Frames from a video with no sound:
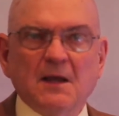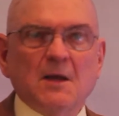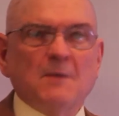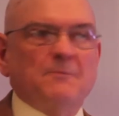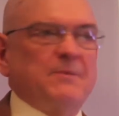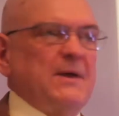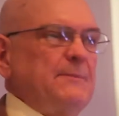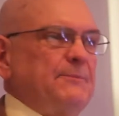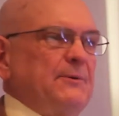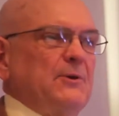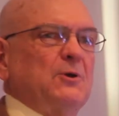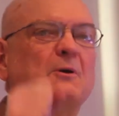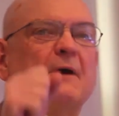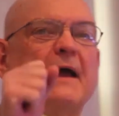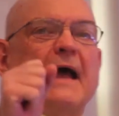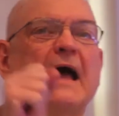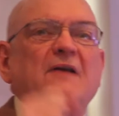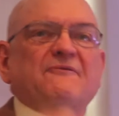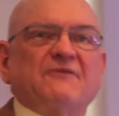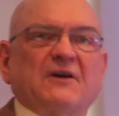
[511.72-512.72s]
People who
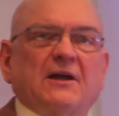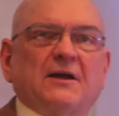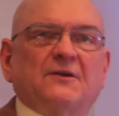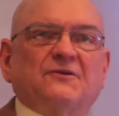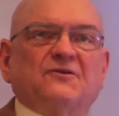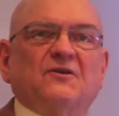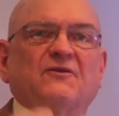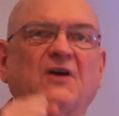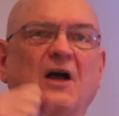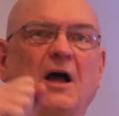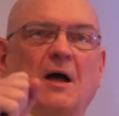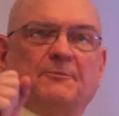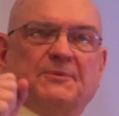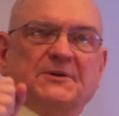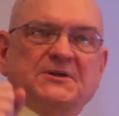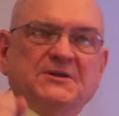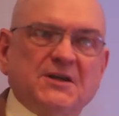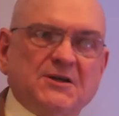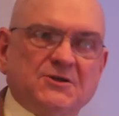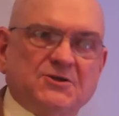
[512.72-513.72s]
are advocates of
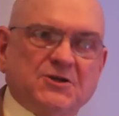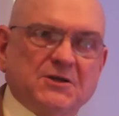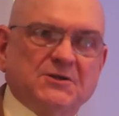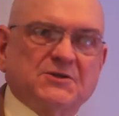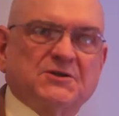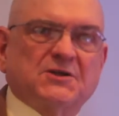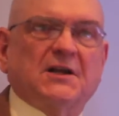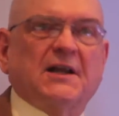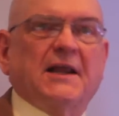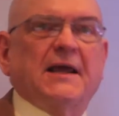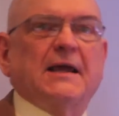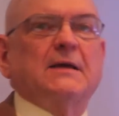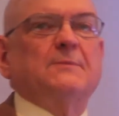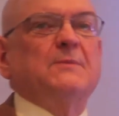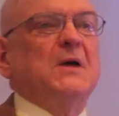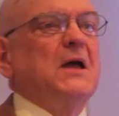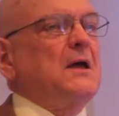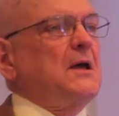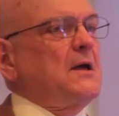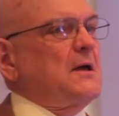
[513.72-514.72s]
competitions
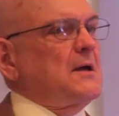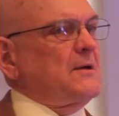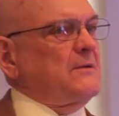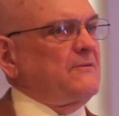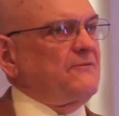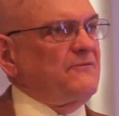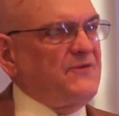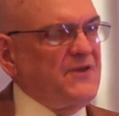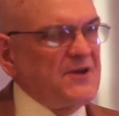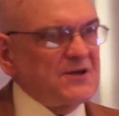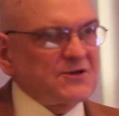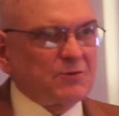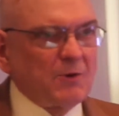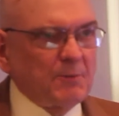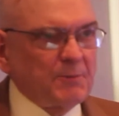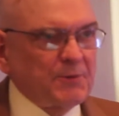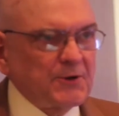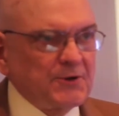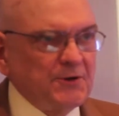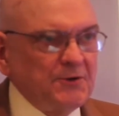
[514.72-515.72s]
claim this
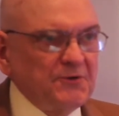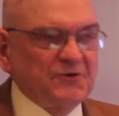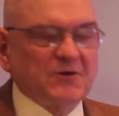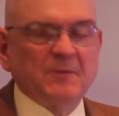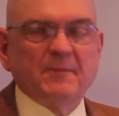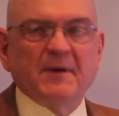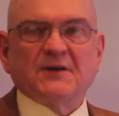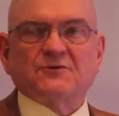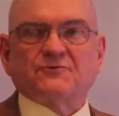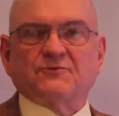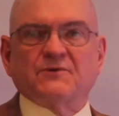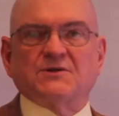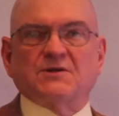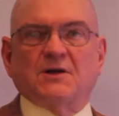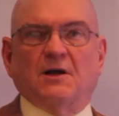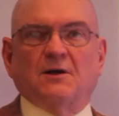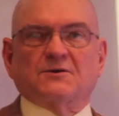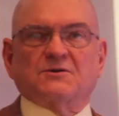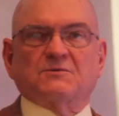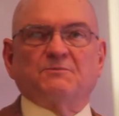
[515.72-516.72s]
will produce the best
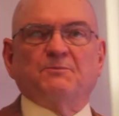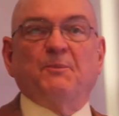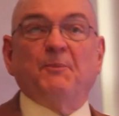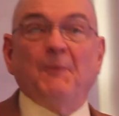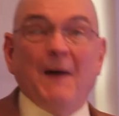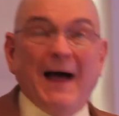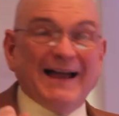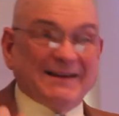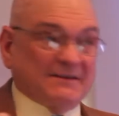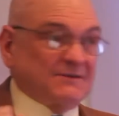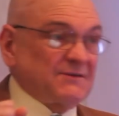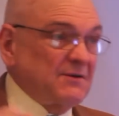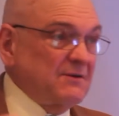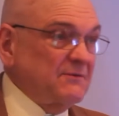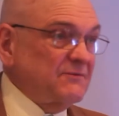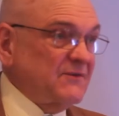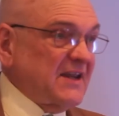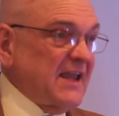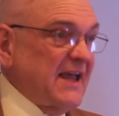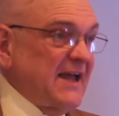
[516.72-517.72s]
results. But
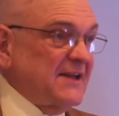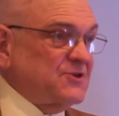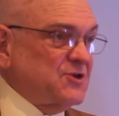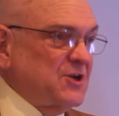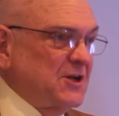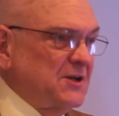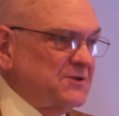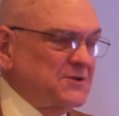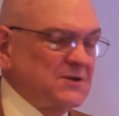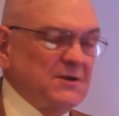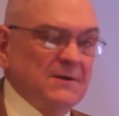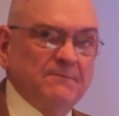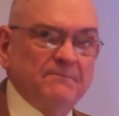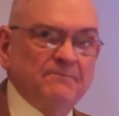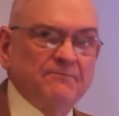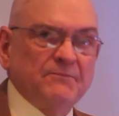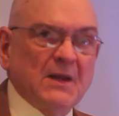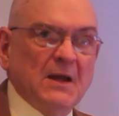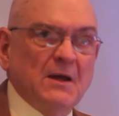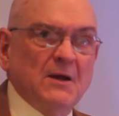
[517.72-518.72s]
the catch is,
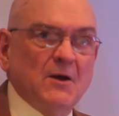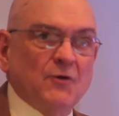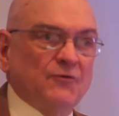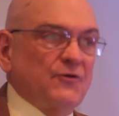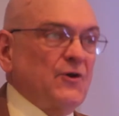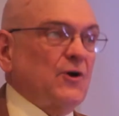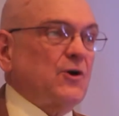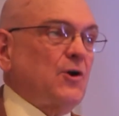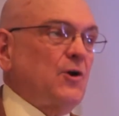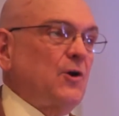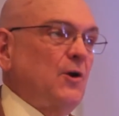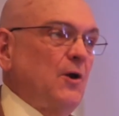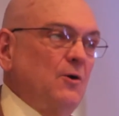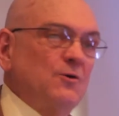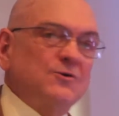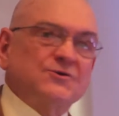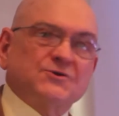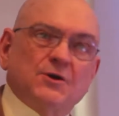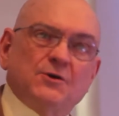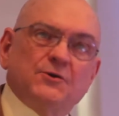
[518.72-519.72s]
the
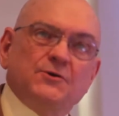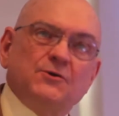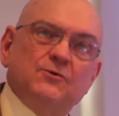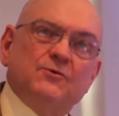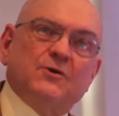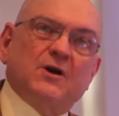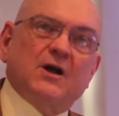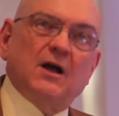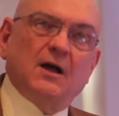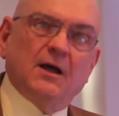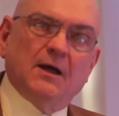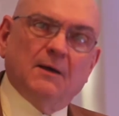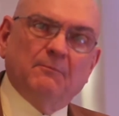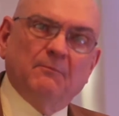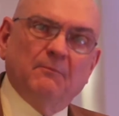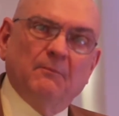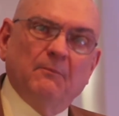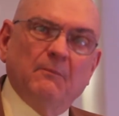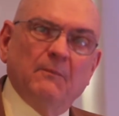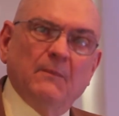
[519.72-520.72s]
closer you
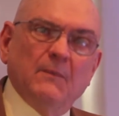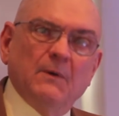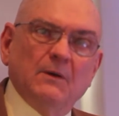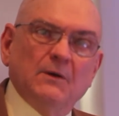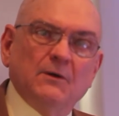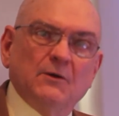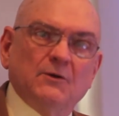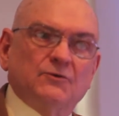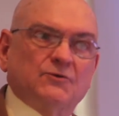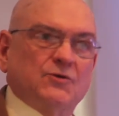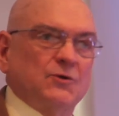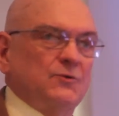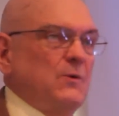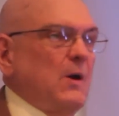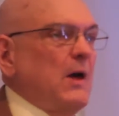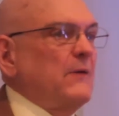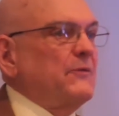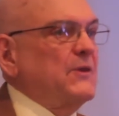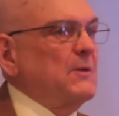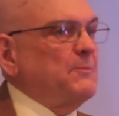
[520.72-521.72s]
come
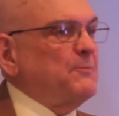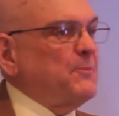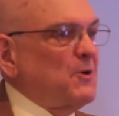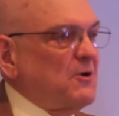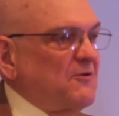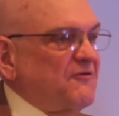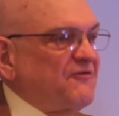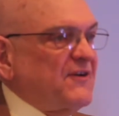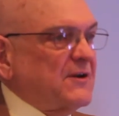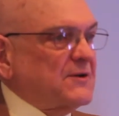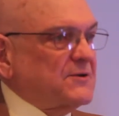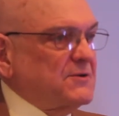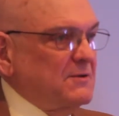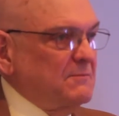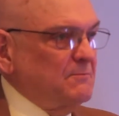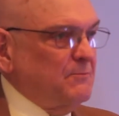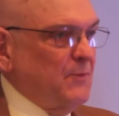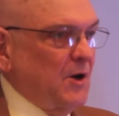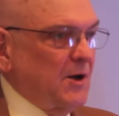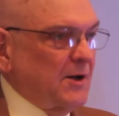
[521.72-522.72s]
to the perfect
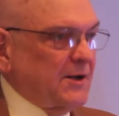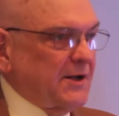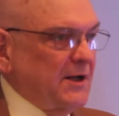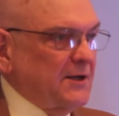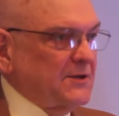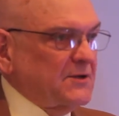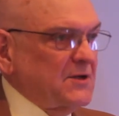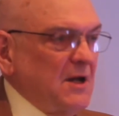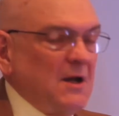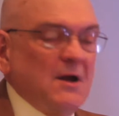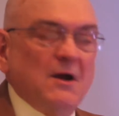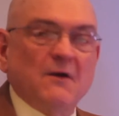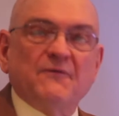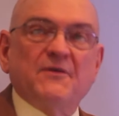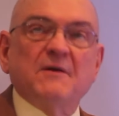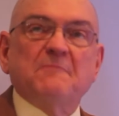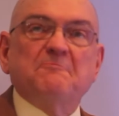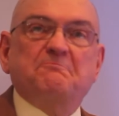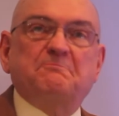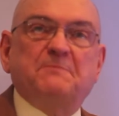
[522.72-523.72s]
market,
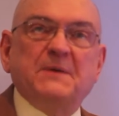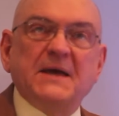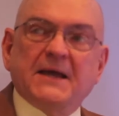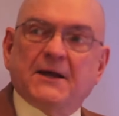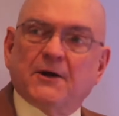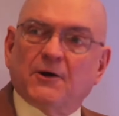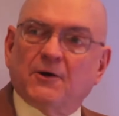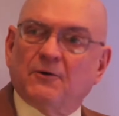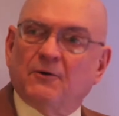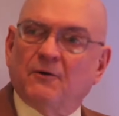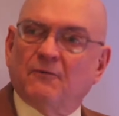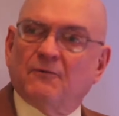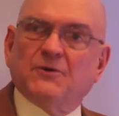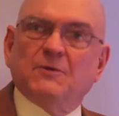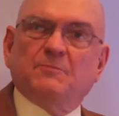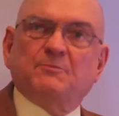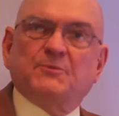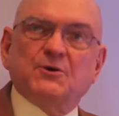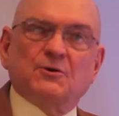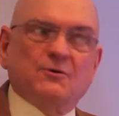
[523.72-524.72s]
the bigger
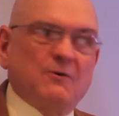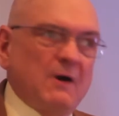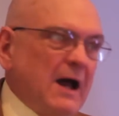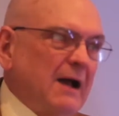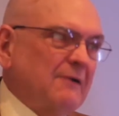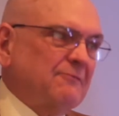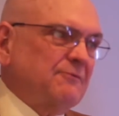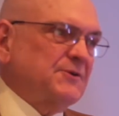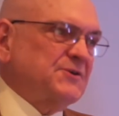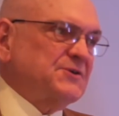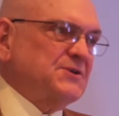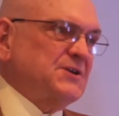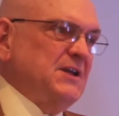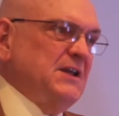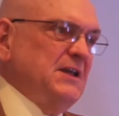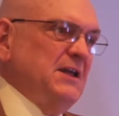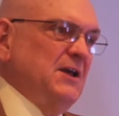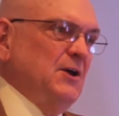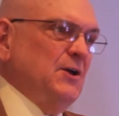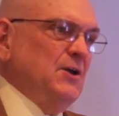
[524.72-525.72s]
the
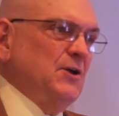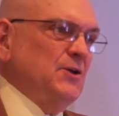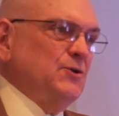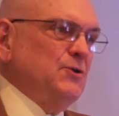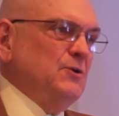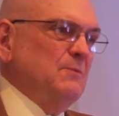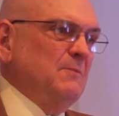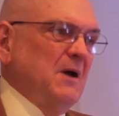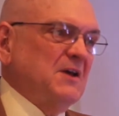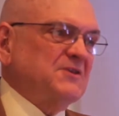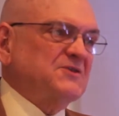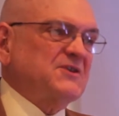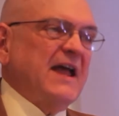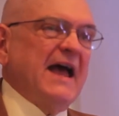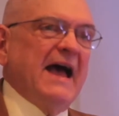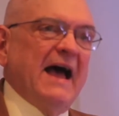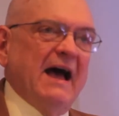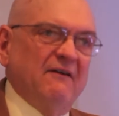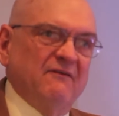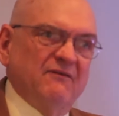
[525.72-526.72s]
bureaucracy you must
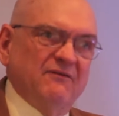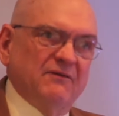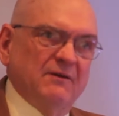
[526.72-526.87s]
have.